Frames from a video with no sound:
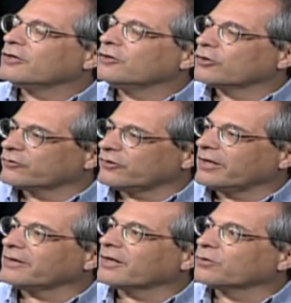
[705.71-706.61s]
You're
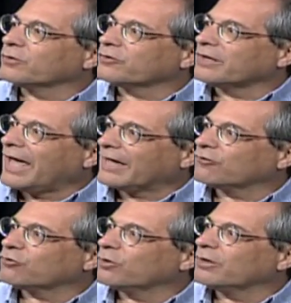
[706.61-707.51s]
saying that it was an
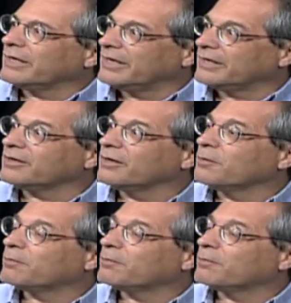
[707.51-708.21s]
actual hit